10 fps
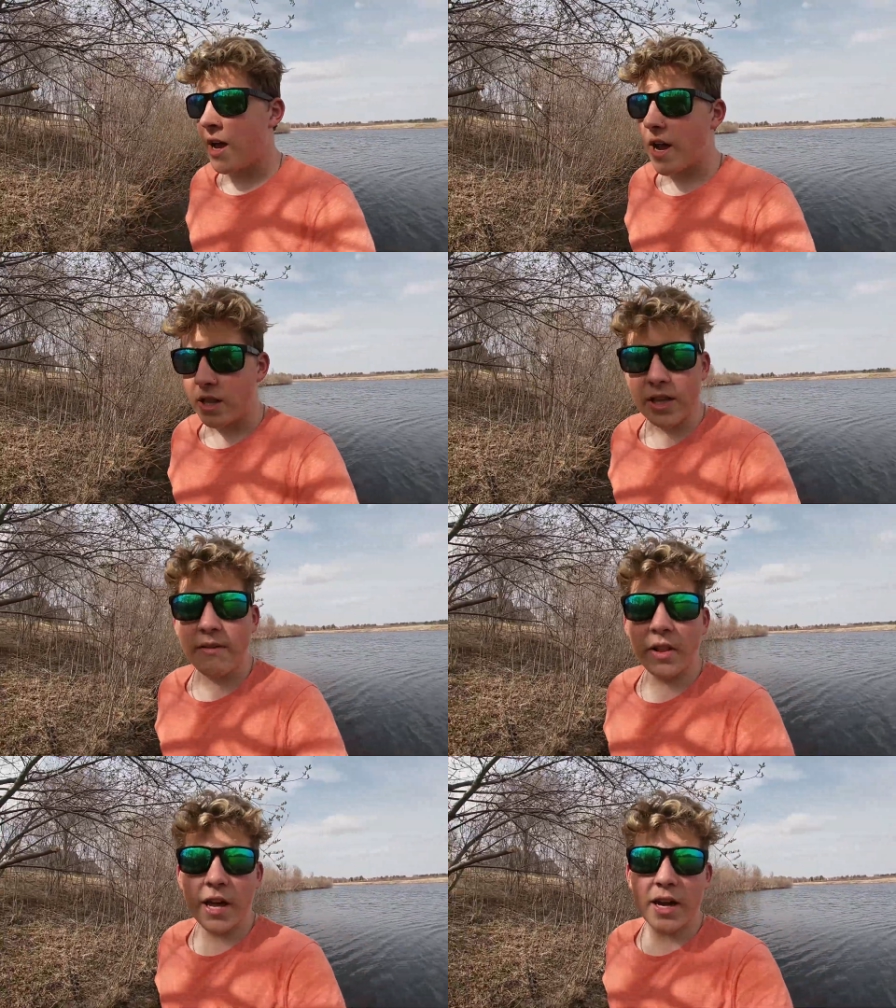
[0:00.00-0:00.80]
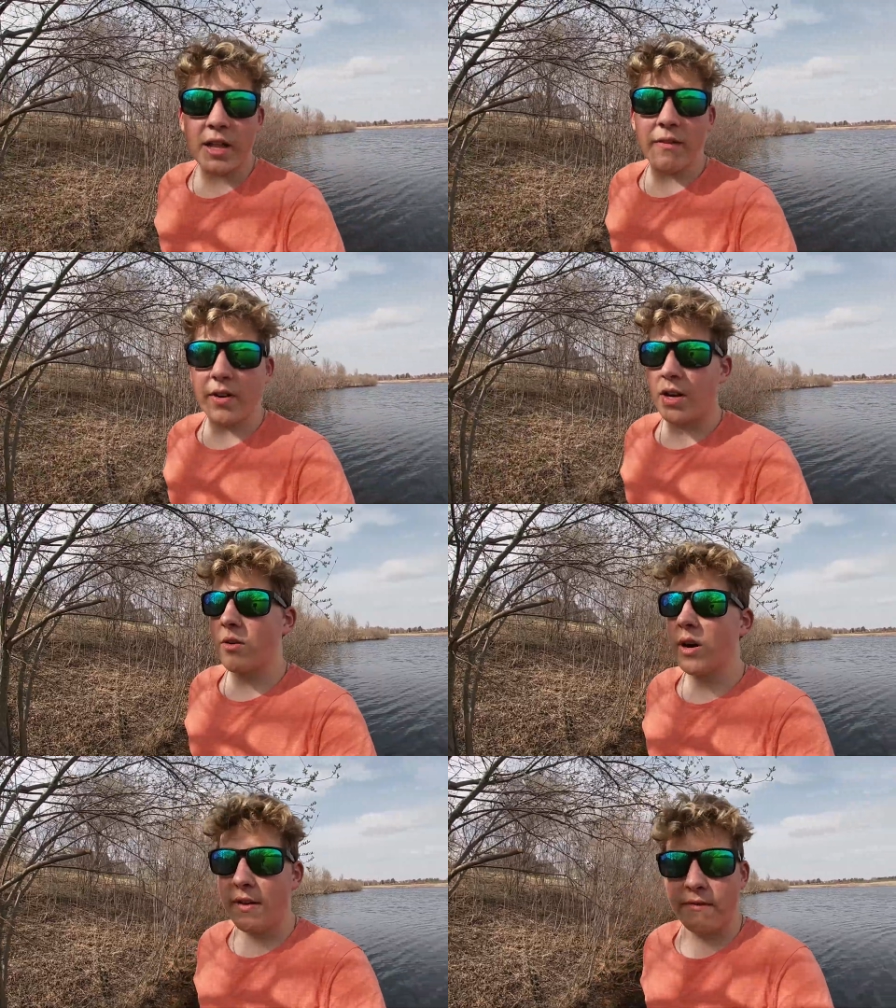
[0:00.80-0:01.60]
And leave a like on the
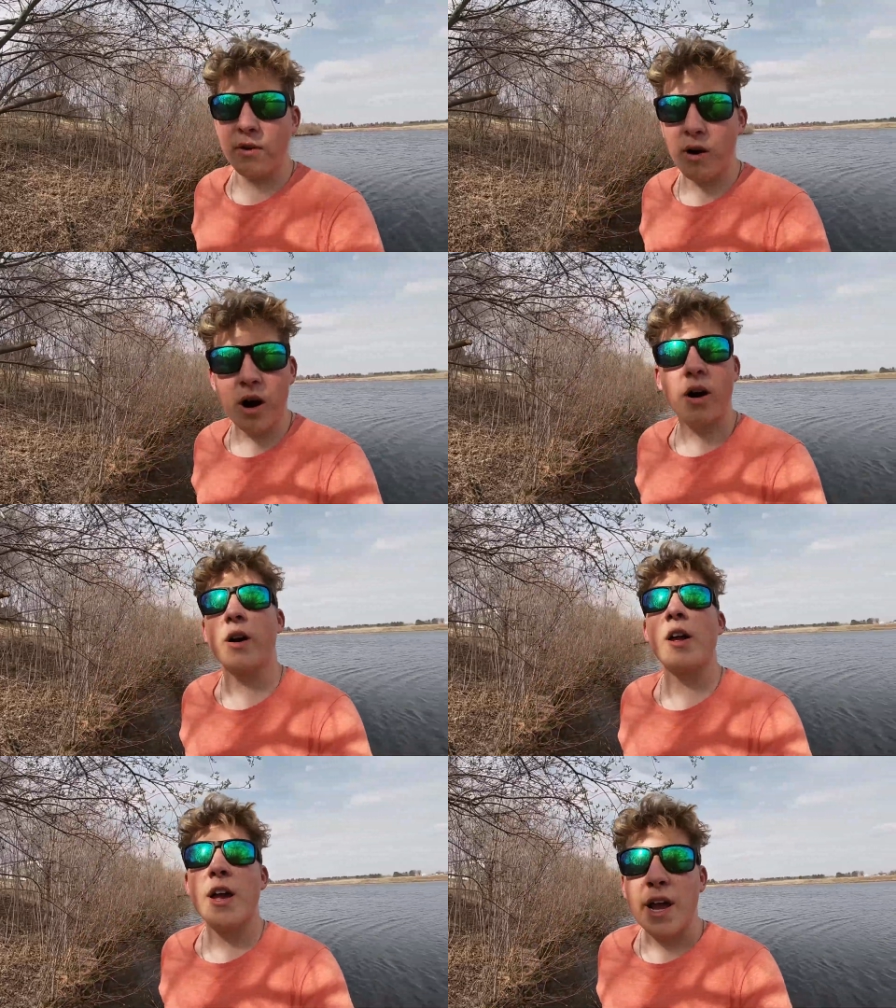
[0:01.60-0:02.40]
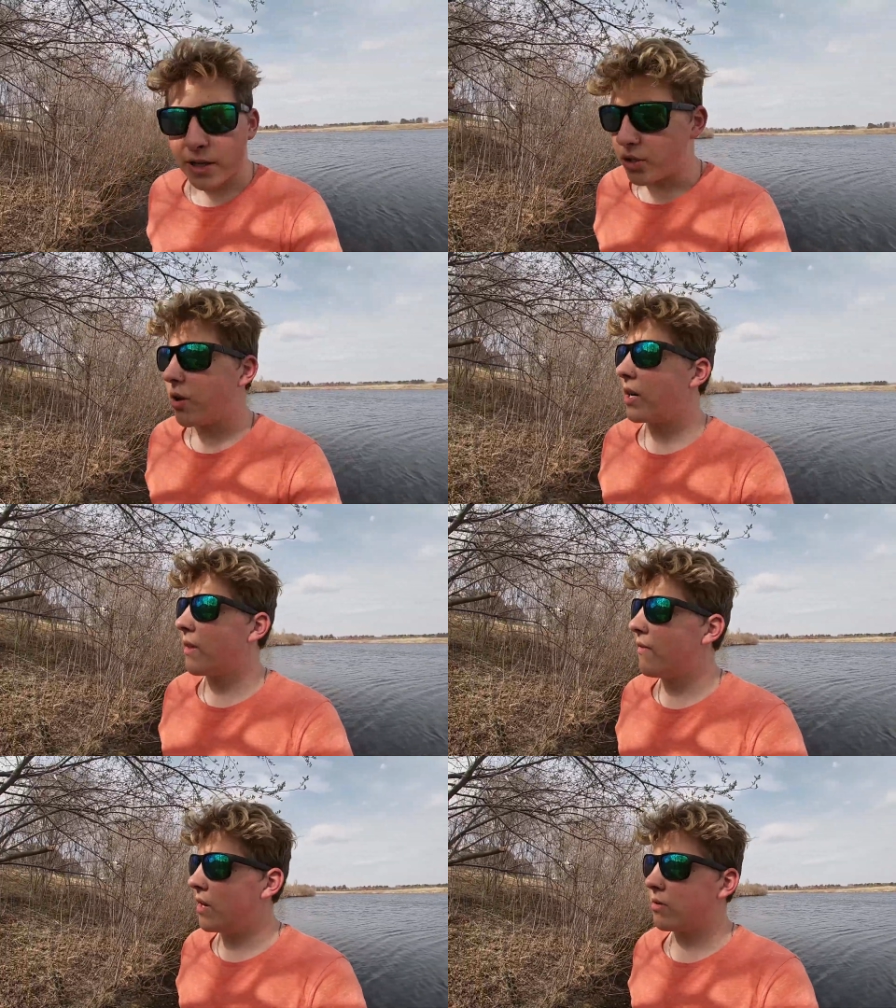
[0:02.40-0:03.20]
video if you are enjoying
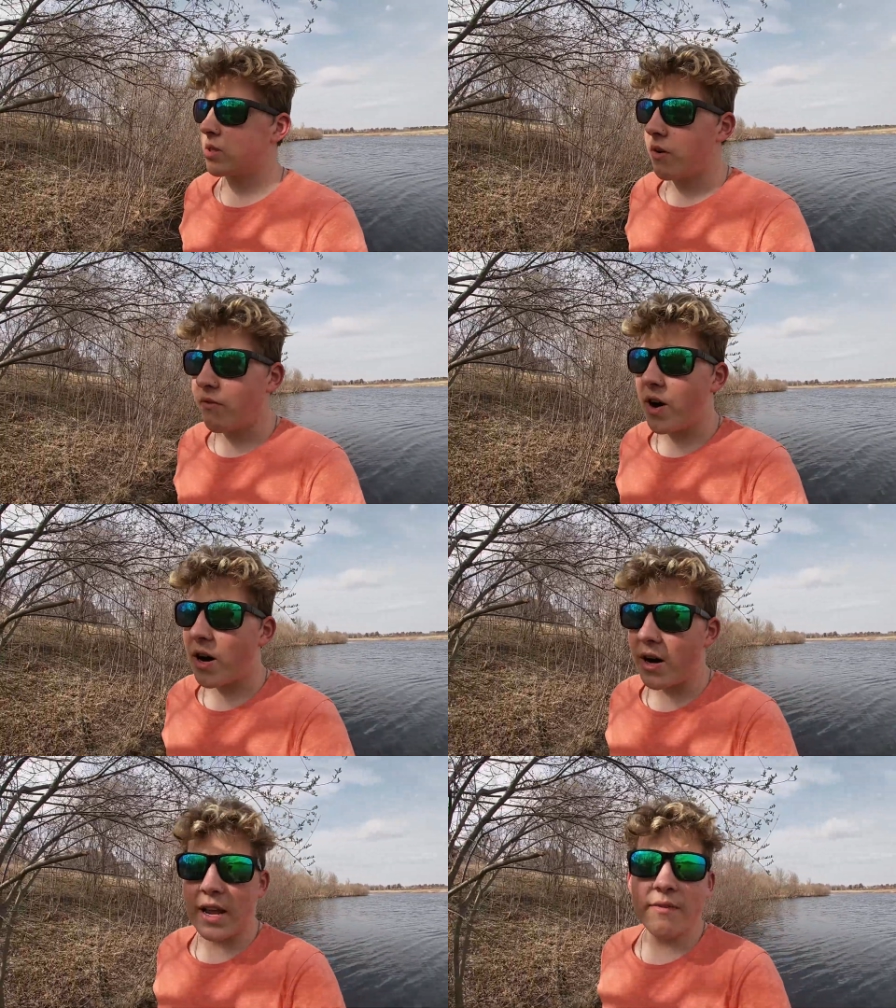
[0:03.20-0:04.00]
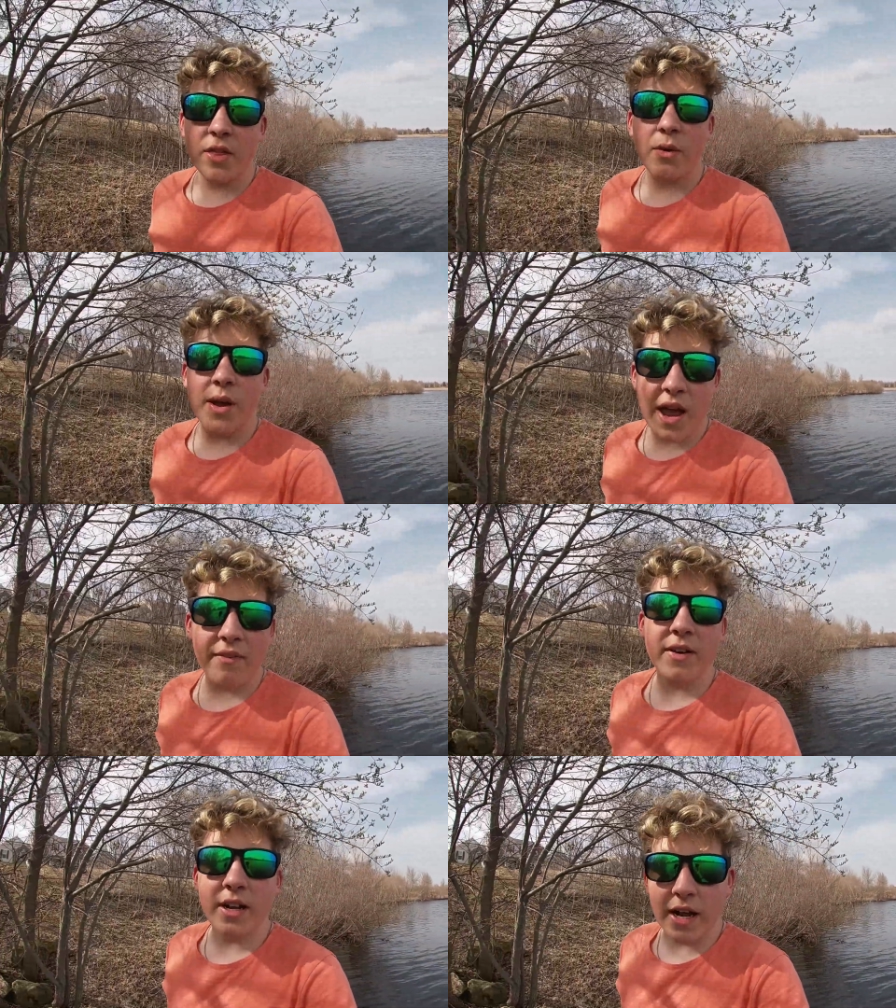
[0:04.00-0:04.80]
the video so far, even though we
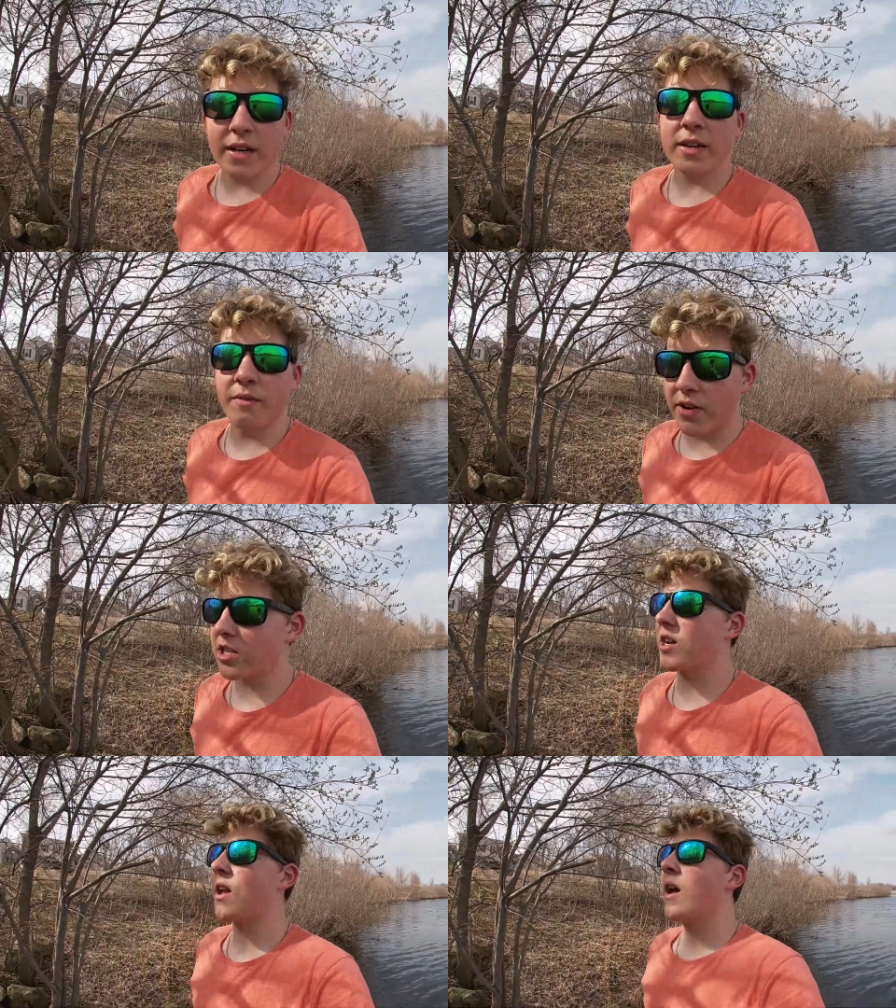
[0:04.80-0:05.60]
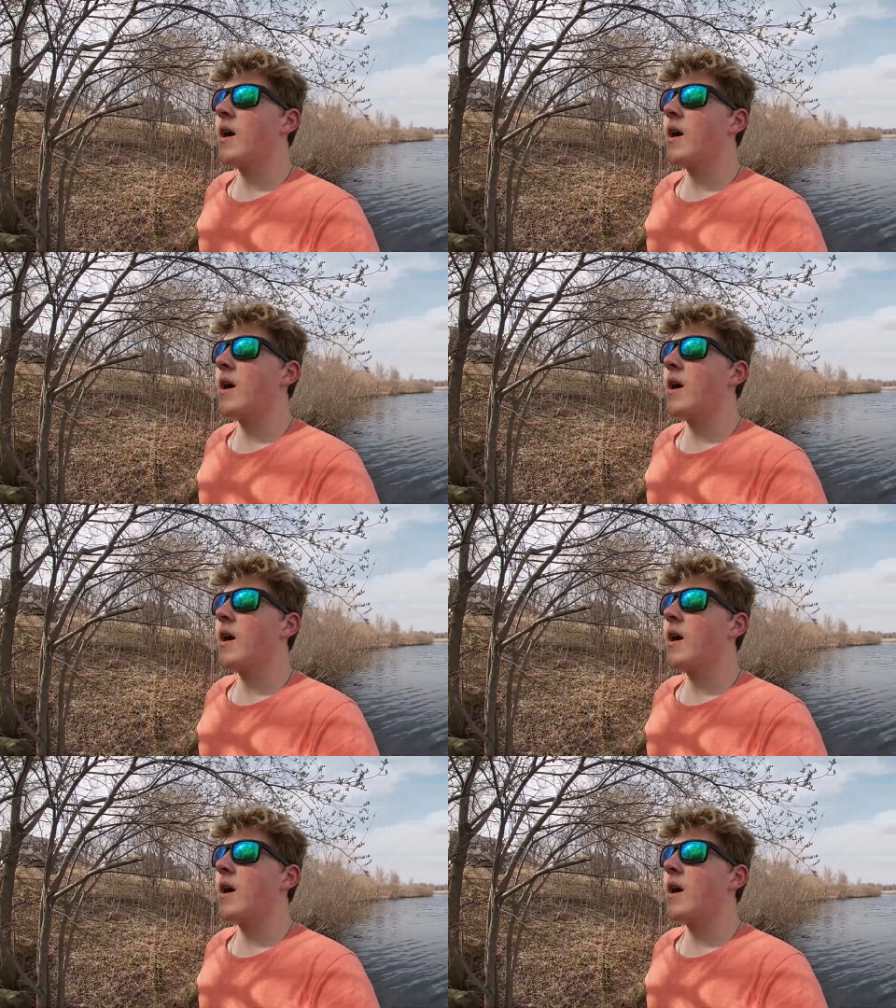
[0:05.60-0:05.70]
haven't got to fishing.